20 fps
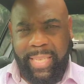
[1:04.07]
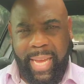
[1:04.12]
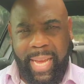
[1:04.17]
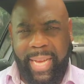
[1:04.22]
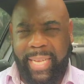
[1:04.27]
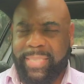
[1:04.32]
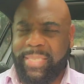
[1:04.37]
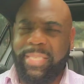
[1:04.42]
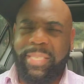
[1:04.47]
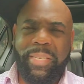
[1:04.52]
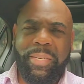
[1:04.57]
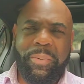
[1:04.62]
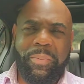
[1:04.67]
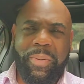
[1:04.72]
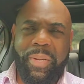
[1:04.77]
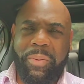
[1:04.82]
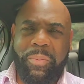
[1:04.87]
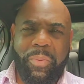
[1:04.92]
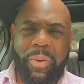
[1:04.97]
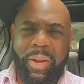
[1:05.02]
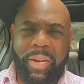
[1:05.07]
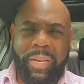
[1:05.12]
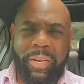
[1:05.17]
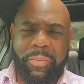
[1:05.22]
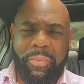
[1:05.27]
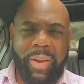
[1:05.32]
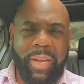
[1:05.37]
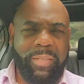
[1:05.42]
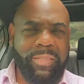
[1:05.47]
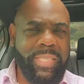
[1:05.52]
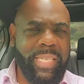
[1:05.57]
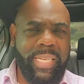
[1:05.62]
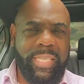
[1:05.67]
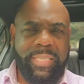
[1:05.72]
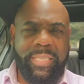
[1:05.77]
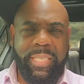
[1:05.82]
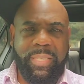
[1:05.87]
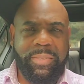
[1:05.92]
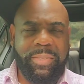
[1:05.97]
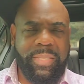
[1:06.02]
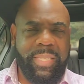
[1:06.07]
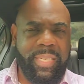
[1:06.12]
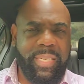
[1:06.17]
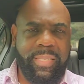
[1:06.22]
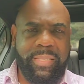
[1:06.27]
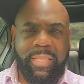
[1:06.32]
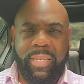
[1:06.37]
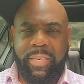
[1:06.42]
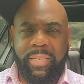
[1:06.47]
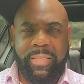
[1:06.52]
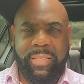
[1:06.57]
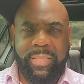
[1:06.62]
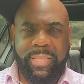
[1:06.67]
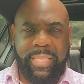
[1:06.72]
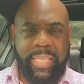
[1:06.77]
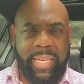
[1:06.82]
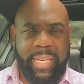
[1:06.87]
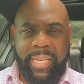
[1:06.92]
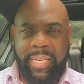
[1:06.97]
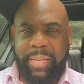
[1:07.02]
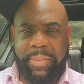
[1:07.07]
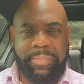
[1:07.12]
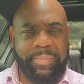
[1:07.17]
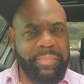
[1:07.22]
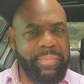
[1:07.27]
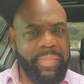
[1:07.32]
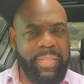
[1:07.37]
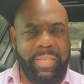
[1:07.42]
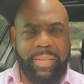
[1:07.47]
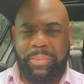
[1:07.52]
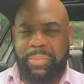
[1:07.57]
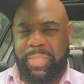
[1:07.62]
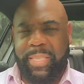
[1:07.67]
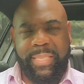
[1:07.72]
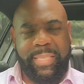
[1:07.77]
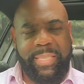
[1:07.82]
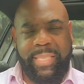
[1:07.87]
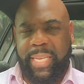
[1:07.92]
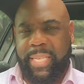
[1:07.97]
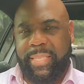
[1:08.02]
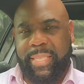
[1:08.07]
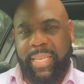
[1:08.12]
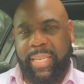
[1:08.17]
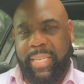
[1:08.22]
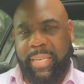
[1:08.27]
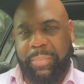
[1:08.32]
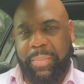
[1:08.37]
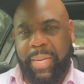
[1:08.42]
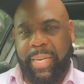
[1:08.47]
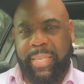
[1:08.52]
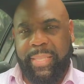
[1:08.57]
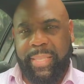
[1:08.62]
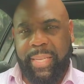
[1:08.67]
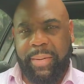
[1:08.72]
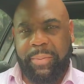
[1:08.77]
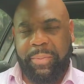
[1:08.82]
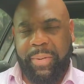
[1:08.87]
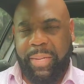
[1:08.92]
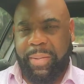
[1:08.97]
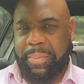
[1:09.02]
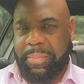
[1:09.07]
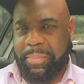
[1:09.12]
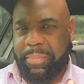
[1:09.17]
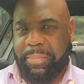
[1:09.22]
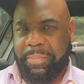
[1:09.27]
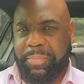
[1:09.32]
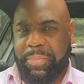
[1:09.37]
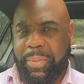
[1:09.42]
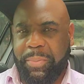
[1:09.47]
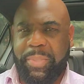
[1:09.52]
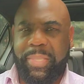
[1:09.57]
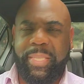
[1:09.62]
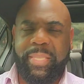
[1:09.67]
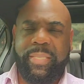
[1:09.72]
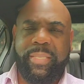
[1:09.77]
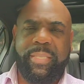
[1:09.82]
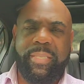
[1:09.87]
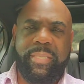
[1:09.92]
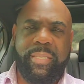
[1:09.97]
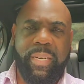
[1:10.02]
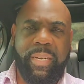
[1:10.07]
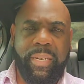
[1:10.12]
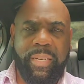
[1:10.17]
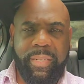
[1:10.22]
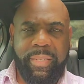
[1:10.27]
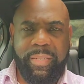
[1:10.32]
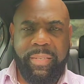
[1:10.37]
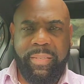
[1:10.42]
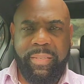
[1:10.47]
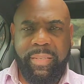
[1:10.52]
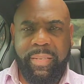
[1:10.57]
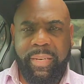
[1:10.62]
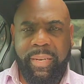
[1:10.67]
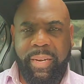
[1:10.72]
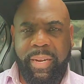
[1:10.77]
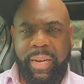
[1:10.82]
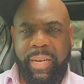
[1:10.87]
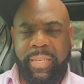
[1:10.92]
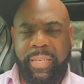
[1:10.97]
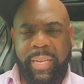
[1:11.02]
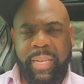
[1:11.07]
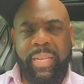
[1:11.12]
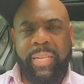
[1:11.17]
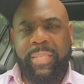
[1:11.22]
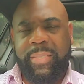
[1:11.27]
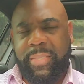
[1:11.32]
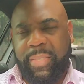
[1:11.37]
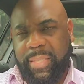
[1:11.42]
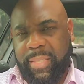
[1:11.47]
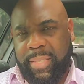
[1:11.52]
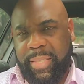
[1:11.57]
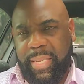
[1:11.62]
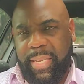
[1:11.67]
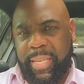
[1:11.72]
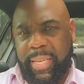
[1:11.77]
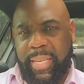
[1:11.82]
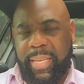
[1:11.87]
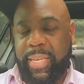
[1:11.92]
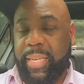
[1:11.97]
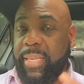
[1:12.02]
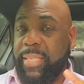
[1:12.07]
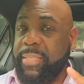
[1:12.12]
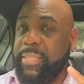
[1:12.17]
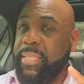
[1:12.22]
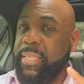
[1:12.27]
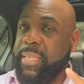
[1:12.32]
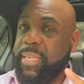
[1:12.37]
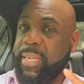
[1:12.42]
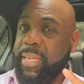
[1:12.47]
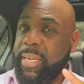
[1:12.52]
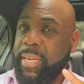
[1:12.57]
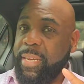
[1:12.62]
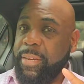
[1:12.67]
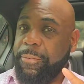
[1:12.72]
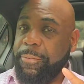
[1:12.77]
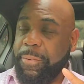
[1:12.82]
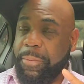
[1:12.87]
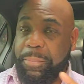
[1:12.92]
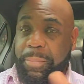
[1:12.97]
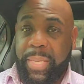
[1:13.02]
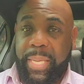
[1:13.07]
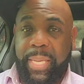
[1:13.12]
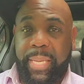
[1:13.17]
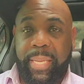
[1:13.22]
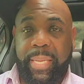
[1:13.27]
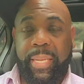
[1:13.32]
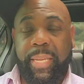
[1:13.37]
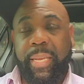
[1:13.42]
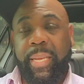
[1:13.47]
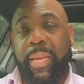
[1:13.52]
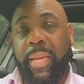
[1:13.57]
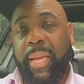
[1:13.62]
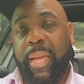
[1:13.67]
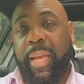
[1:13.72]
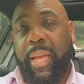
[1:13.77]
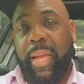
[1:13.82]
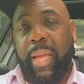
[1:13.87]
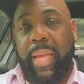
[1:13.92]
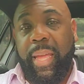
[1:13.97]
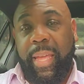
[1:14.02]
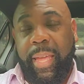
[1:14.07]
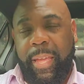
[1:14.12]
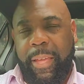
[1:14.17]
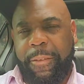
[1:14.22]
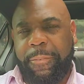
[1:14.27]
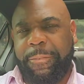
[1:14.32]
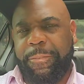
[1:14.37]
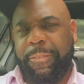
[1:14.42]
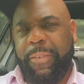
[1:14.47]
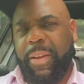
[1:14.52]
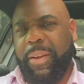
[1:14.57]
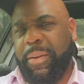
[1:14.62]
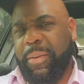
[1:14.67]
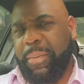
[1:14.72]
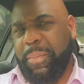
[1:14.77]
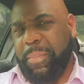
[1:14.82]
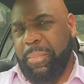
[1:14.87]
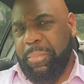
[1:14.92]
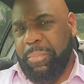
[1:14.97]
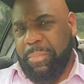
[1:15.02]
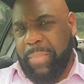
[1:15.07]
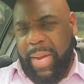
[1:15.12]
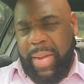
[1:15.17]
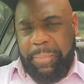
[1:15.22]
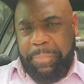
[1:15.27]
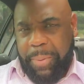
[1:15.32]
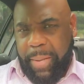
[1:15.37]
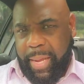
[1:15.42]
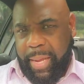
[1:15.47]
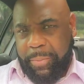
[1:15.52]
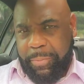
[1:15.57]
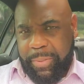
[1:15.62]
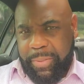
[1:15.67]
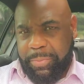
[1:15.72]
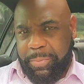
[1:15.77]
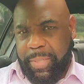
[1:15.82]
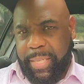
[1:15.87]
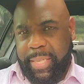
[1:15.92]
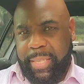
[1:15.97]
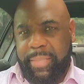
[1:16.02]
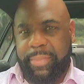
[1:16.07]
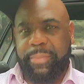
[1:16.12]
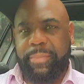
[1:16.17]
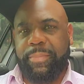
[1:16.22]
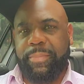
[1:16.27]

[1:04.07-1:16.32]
guys, we're walking around changing those things all the time. We're just not thinking about it that way, but we need to start, all right? So the thing is, for me, if my pad was wet,